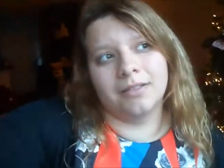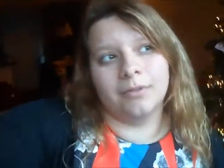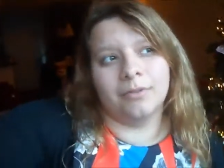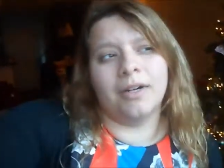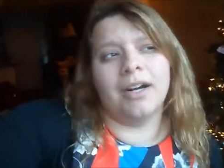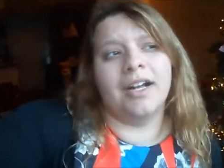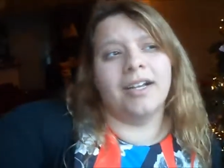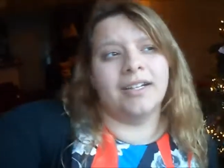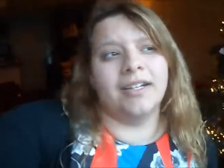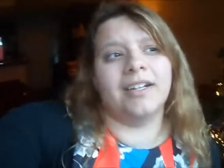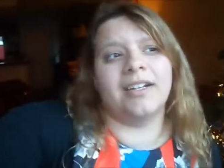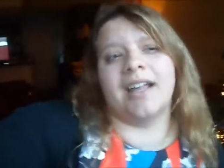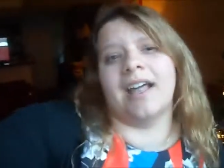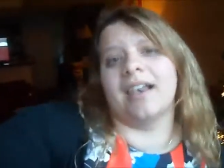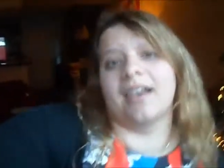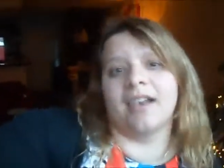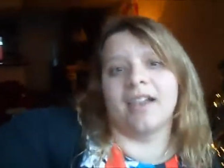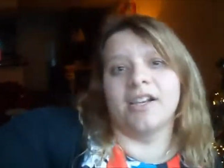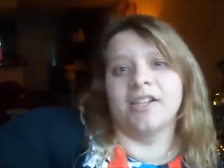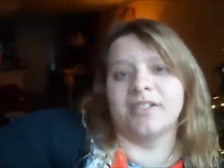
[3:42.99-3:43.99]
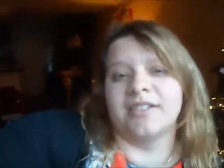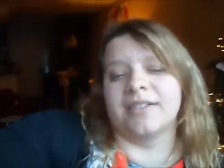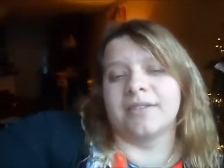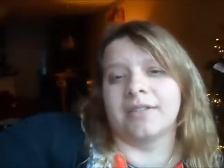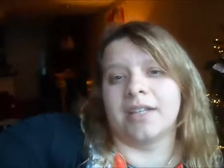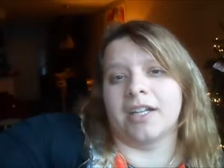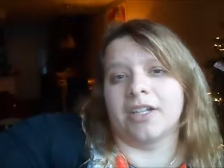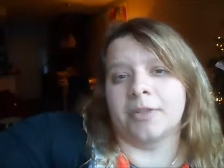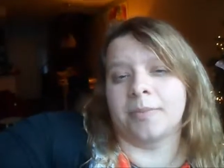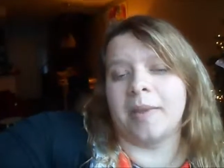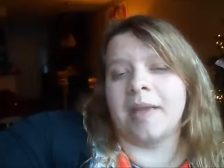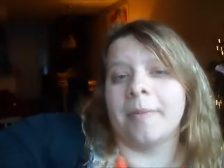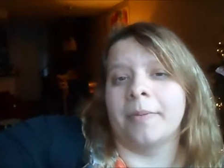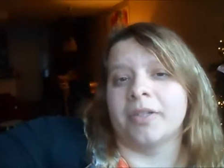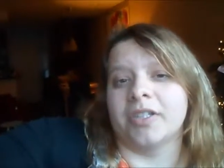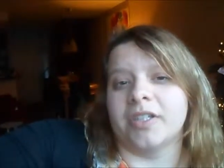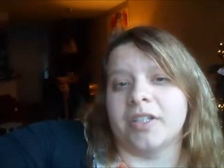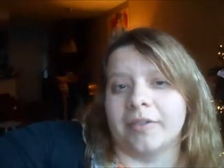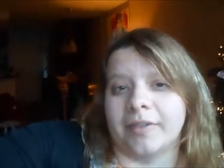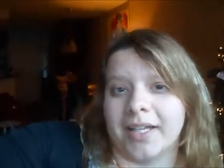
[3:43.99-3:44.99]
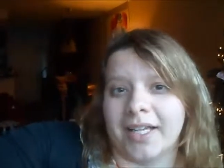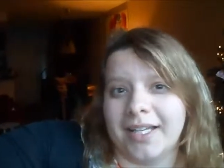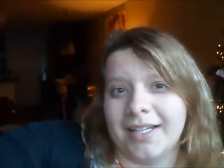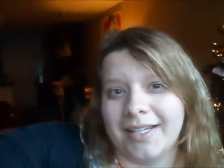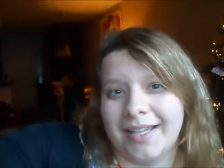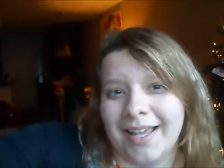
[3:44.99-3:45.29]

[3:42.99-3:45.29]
well I know that loads of Dutch people do it